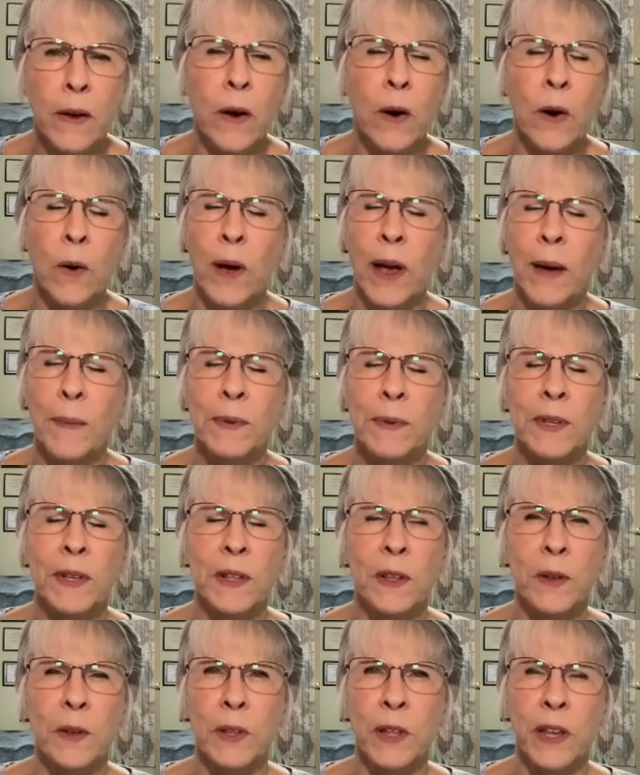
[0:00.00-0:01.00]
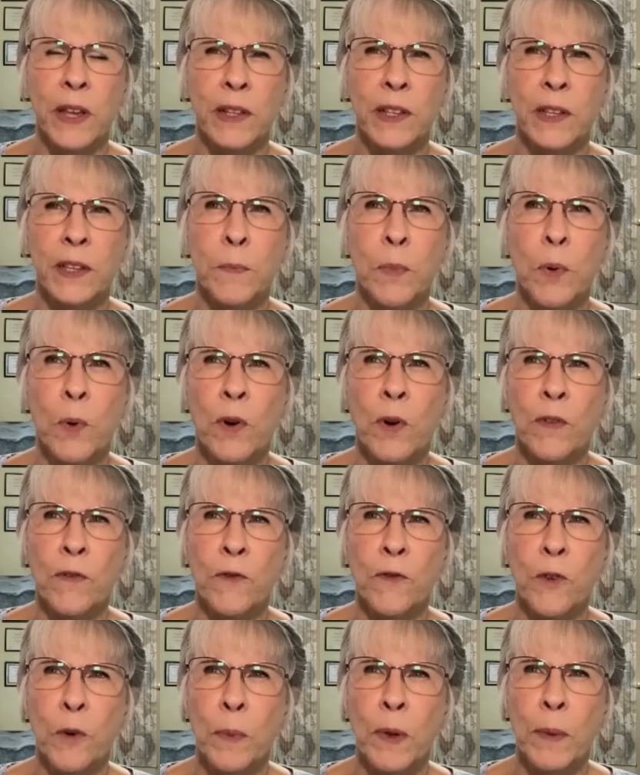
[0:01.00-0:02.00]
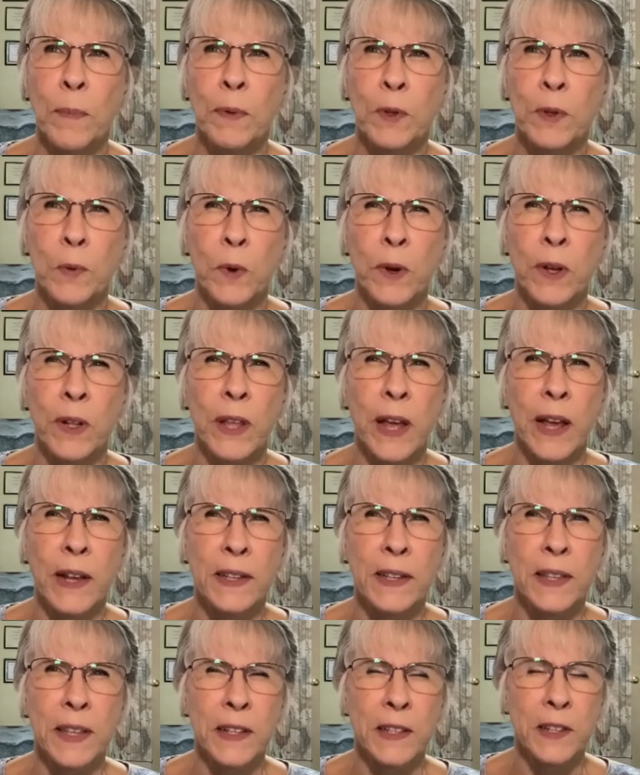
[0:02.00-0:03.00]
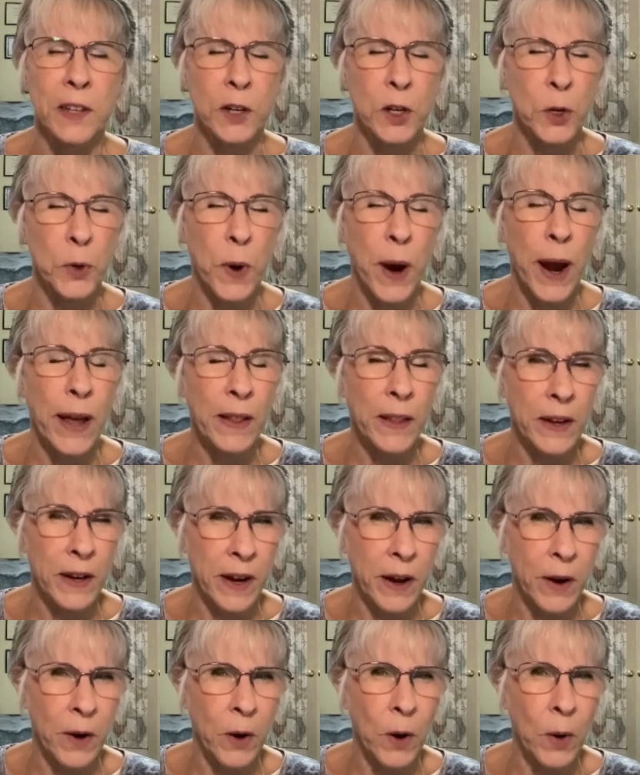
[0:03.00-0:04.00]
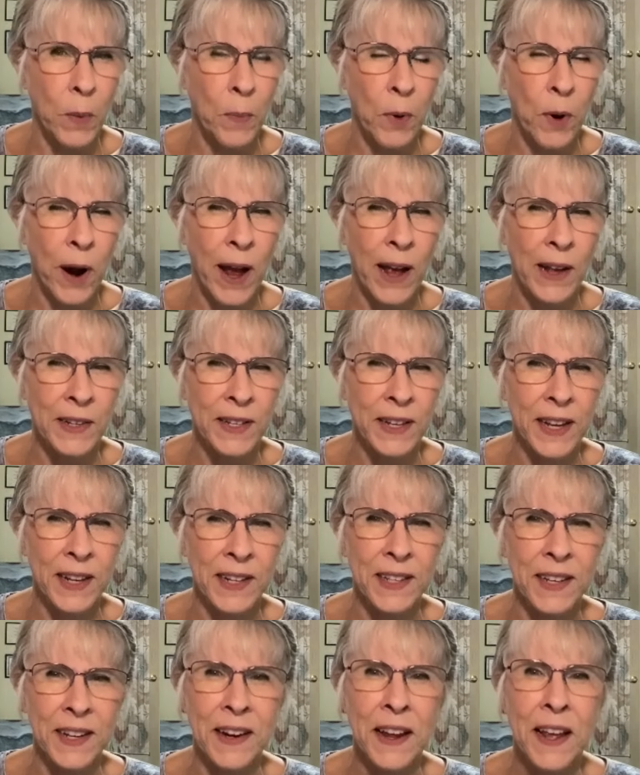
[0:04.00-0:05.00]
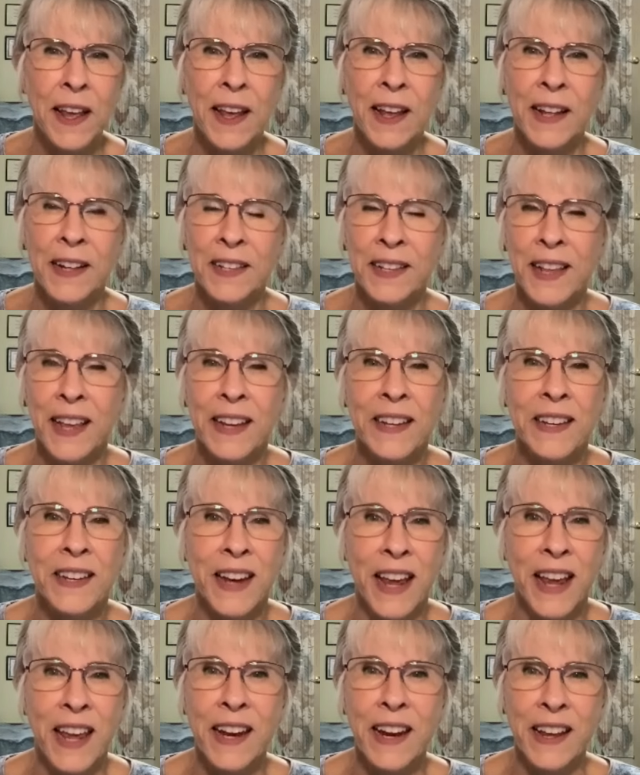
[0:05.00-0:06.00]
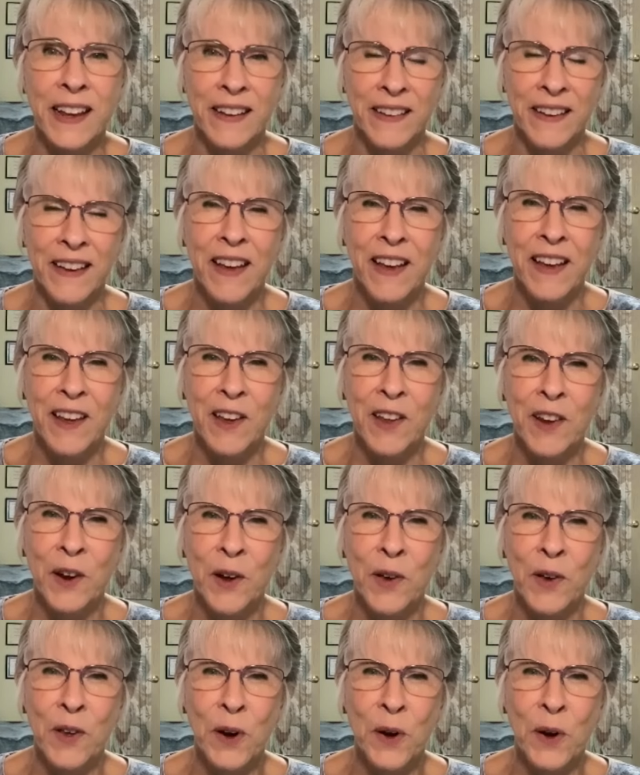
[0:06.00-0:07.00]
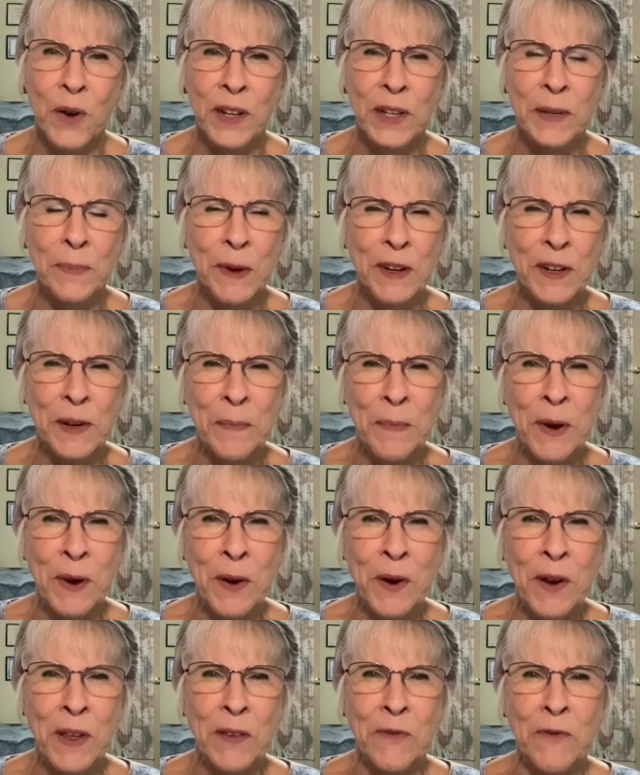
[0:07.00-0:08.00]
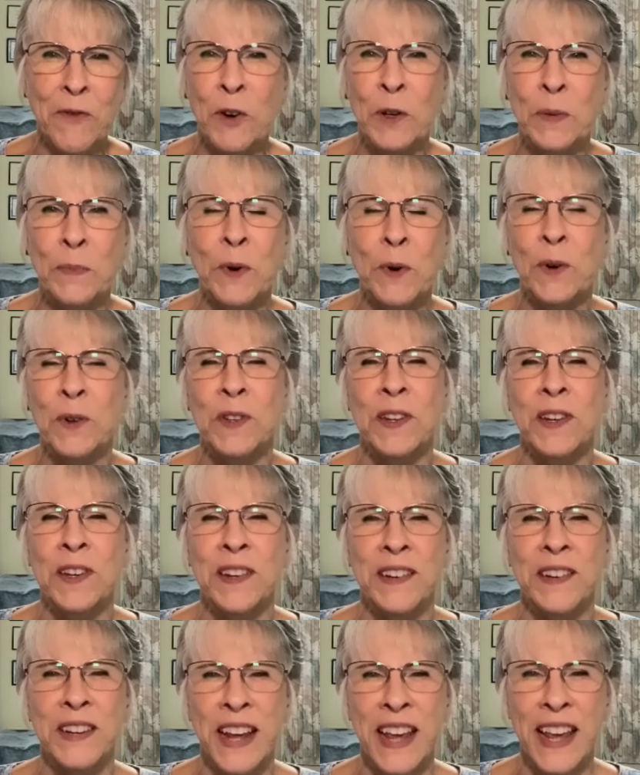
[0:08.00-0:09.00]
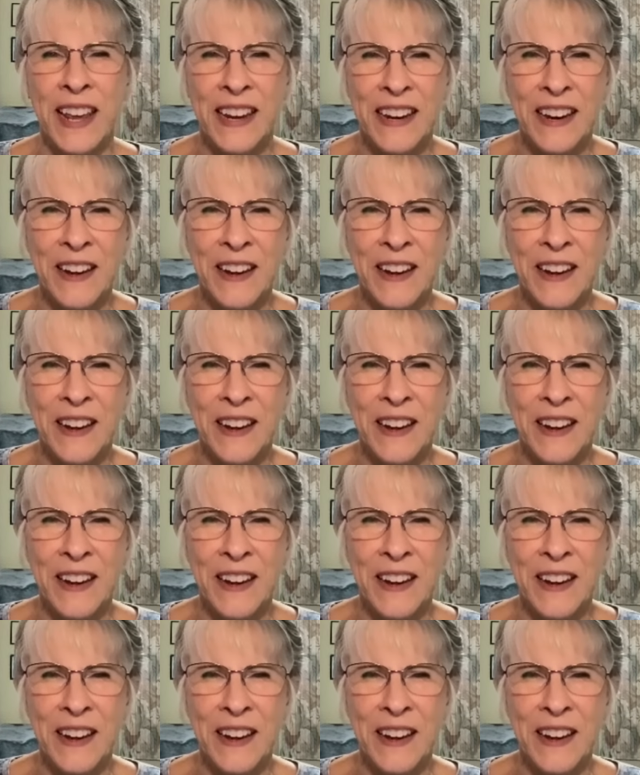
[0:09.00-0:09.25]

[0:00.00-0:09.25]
Oh, absolutely. It's important for people to realize that it's a trial and error process. And it's like dating. You know, you don't expect to marry the first person you date.